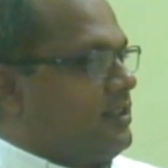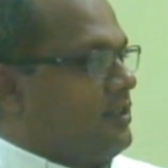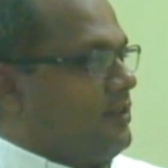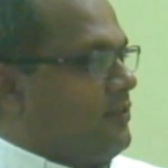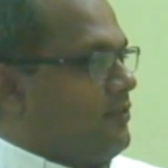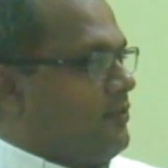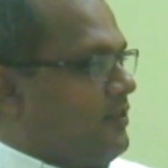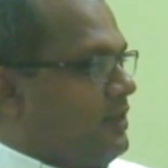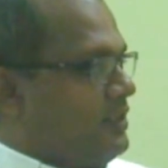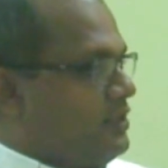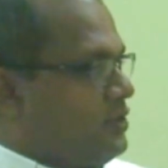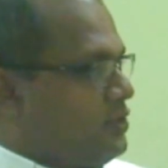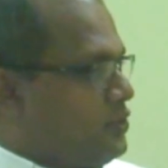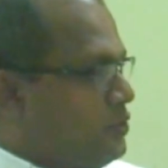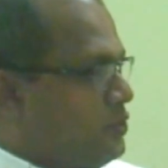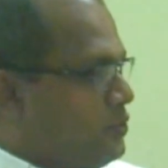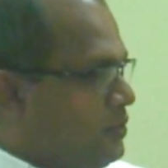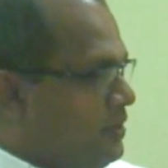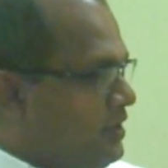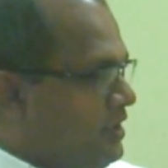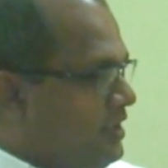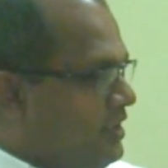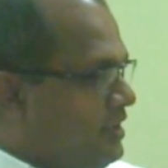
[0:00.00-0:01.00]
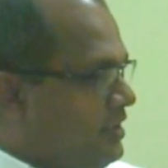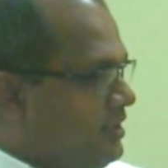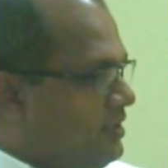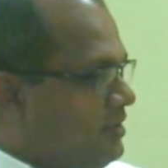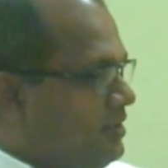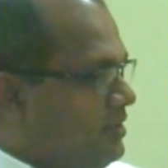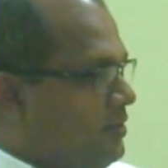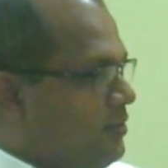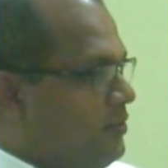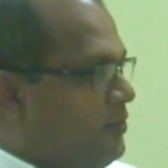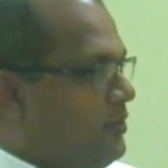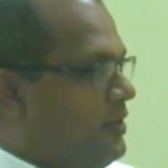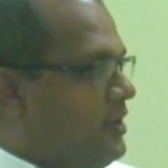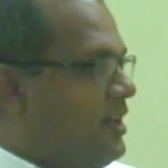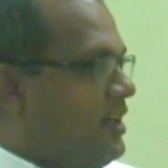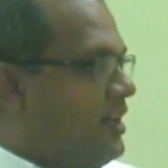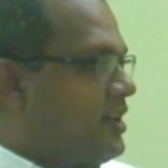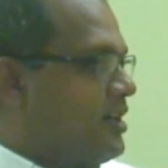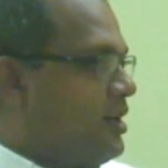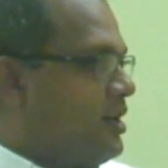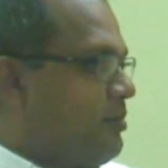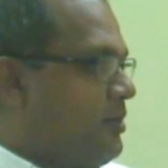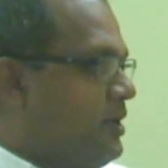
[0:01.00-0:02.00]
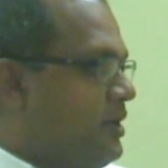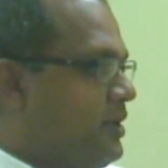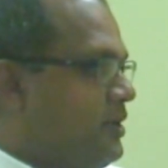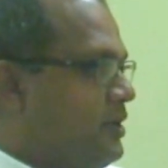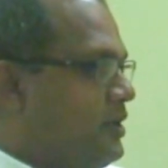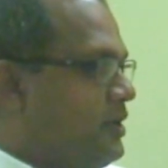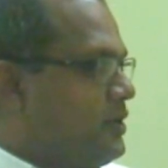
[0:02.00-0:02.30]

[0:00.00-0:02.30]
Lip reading: Father Julian, we are coming